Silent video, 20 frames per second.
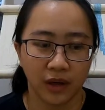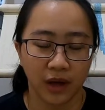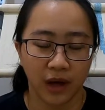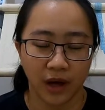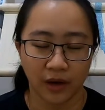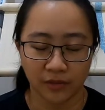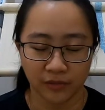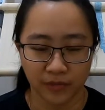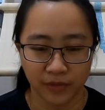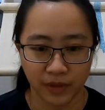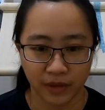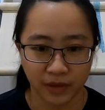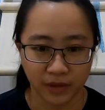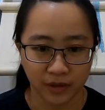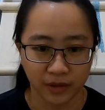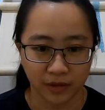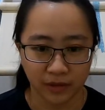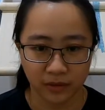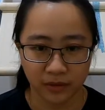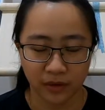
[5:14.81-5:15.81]

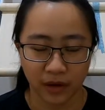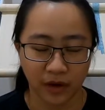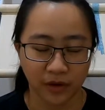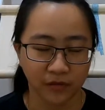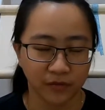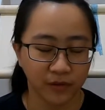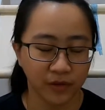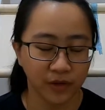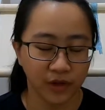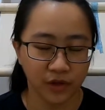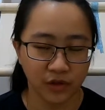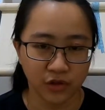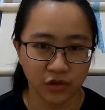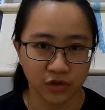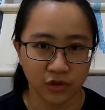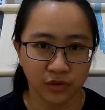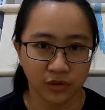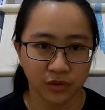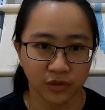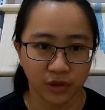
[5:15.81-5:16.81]
After I
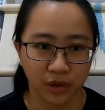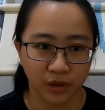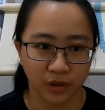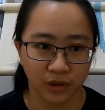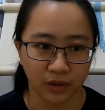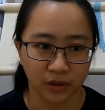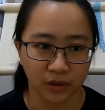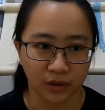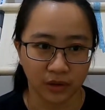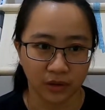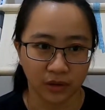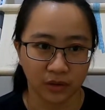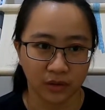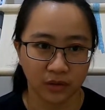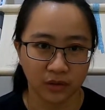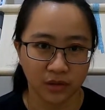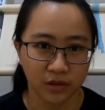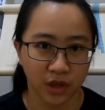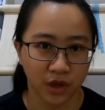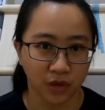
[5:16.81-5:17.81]
finish the
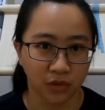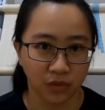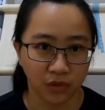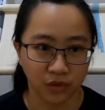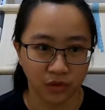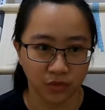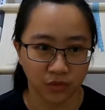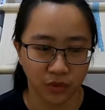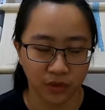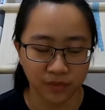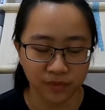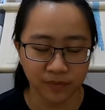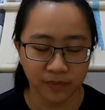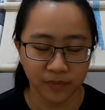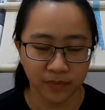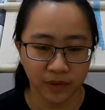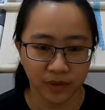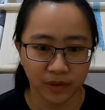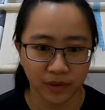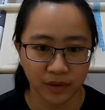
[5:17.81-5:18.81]
Star Wars whip,
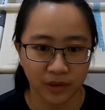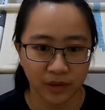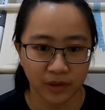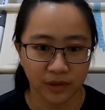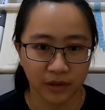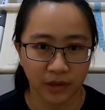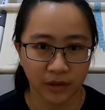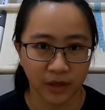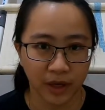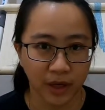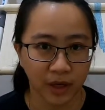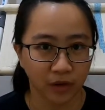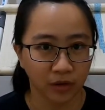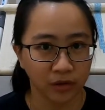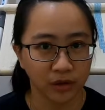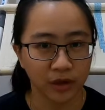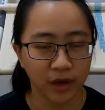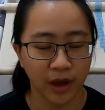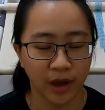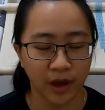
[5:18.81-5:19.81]
then I
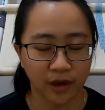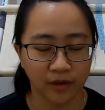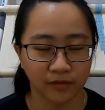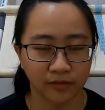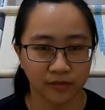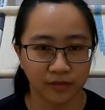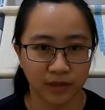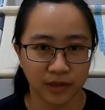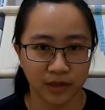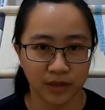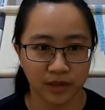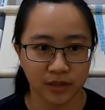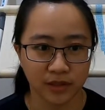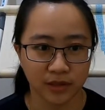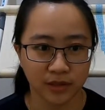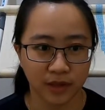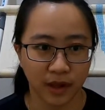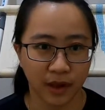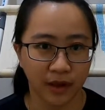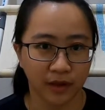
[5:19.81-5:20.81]
only have
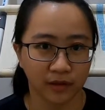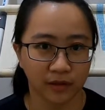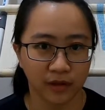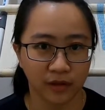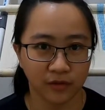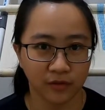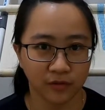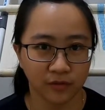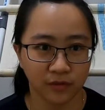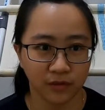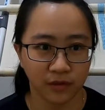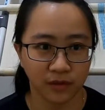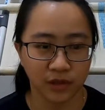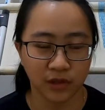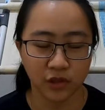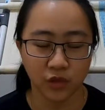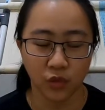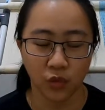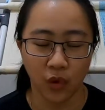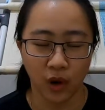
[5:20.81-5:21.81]
this
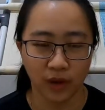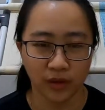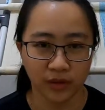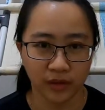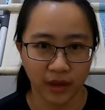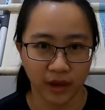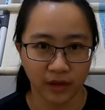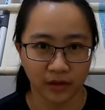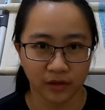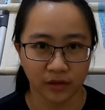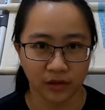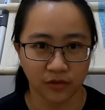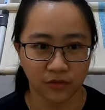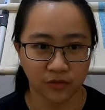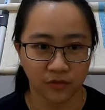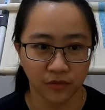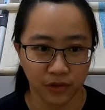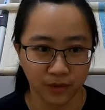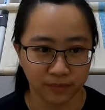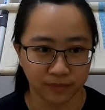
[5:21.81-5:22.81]
one active
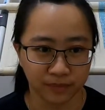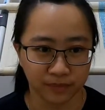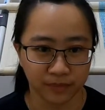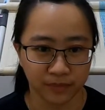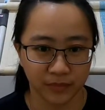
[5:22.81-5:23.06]
whip,